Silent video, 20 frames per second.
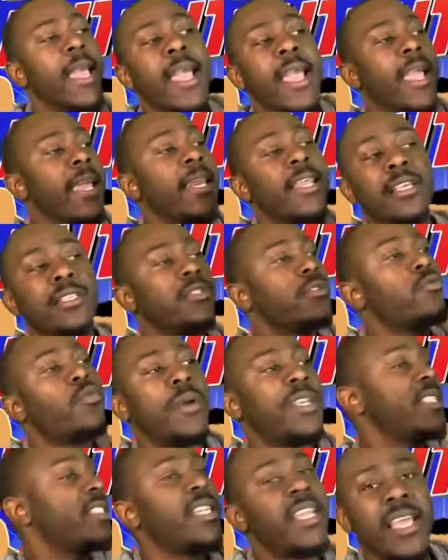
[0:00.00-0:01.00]
and he's
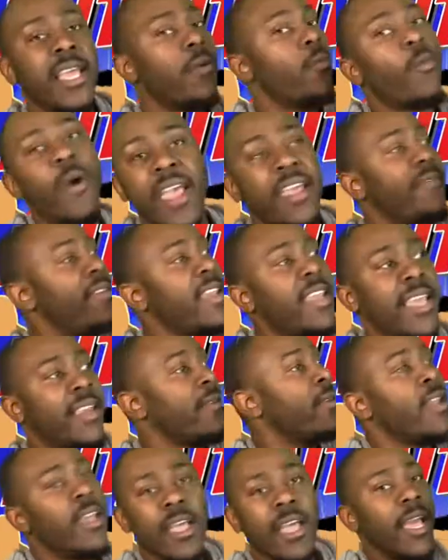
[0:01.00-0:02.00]
twisting and waving
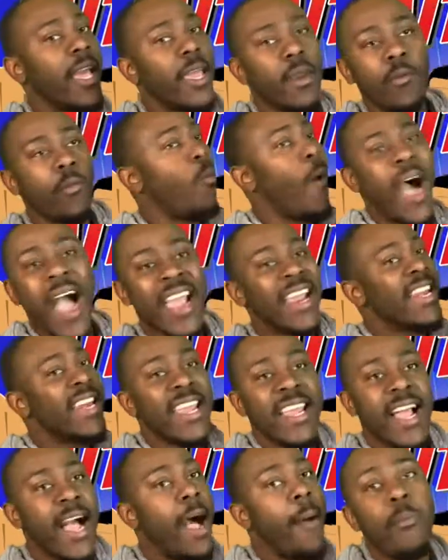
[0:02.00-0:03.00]
and
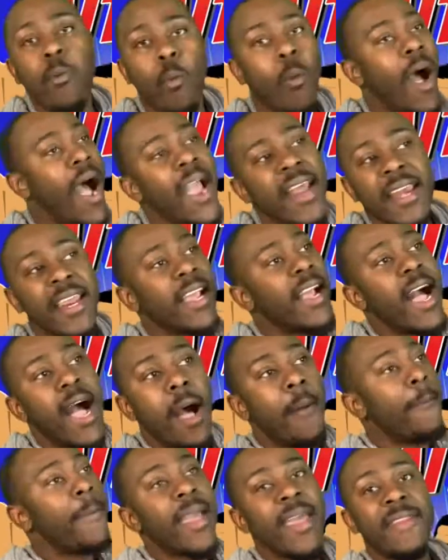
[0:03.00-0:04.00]
winding
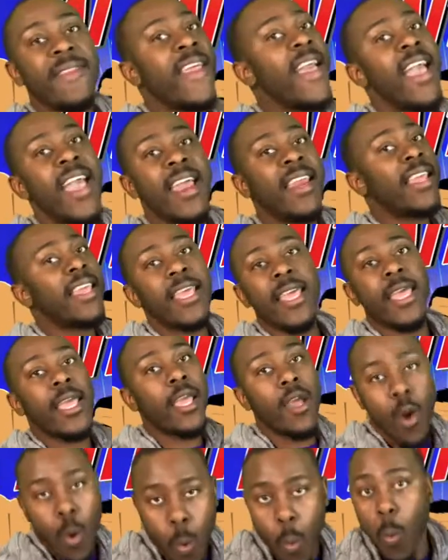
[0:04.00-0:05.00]
up, and then
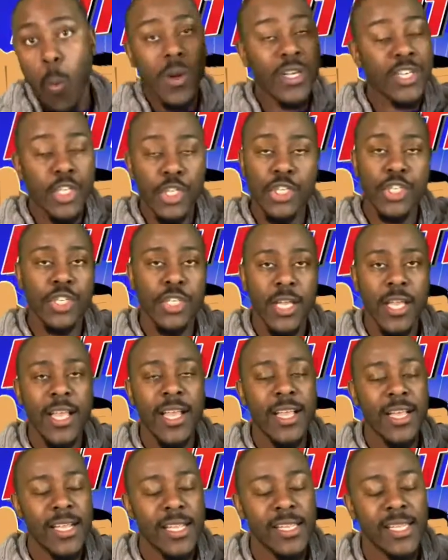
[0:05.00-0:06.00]
he
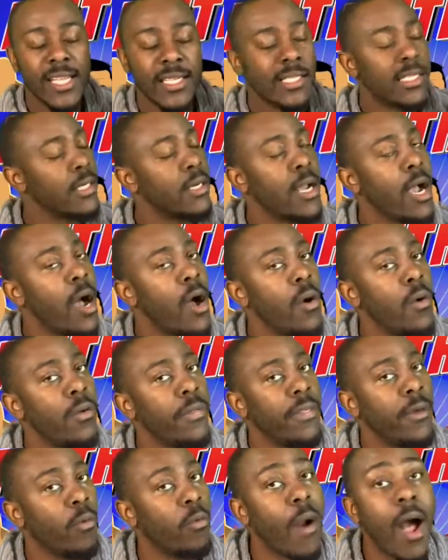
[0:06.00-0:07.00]
lets it go.
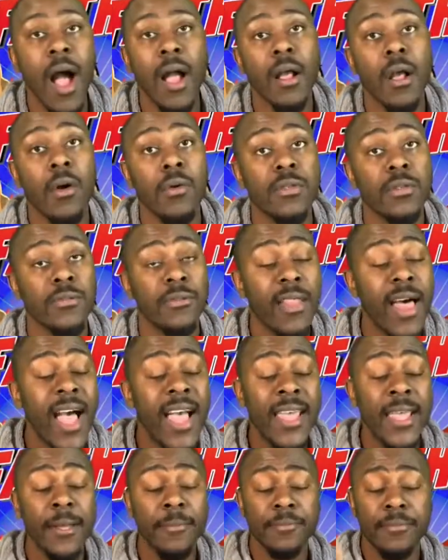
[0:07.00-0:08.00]
The rock goes
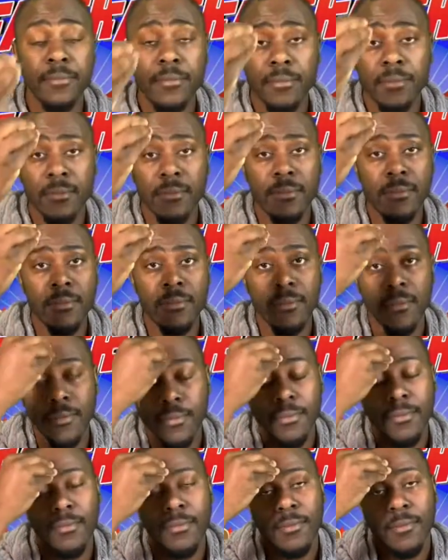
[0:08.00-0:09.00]
flying,
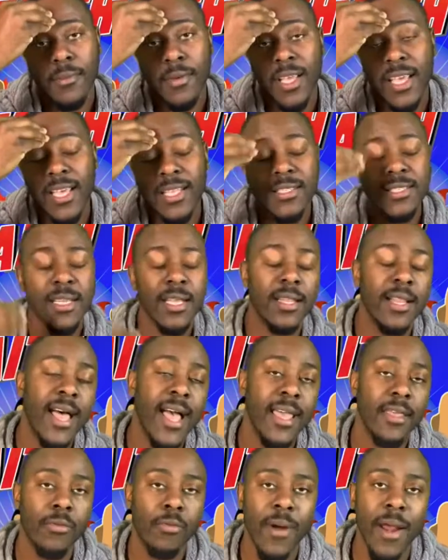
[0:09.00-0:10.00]
hits
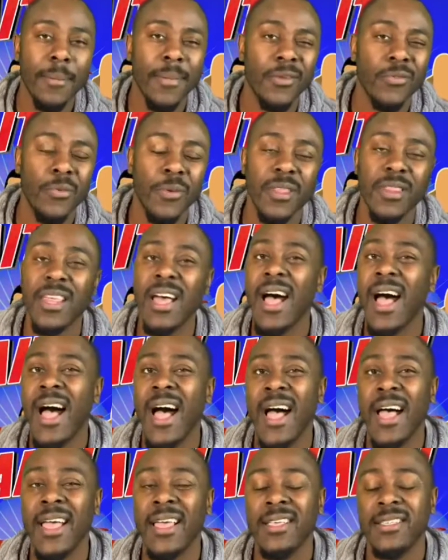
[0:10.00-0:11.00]
Goliath right between the
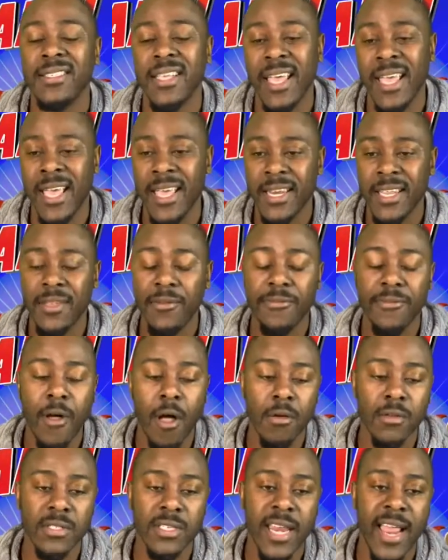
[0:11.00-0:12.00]
eyes, and he
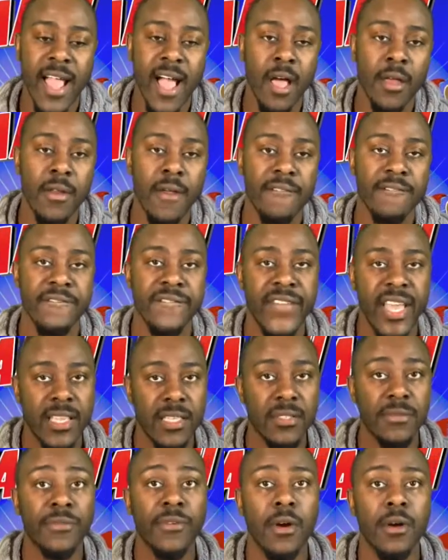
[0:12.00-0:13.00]
falls down
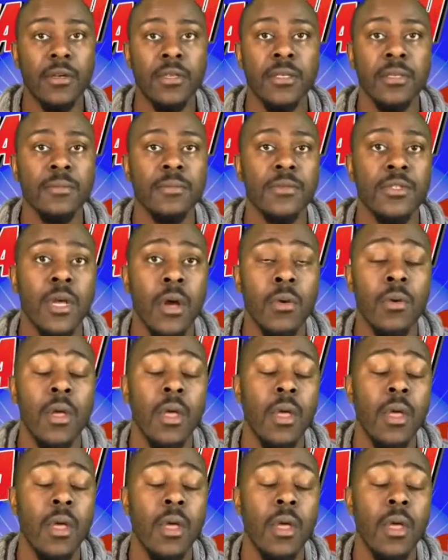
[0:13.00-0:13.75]
face first. So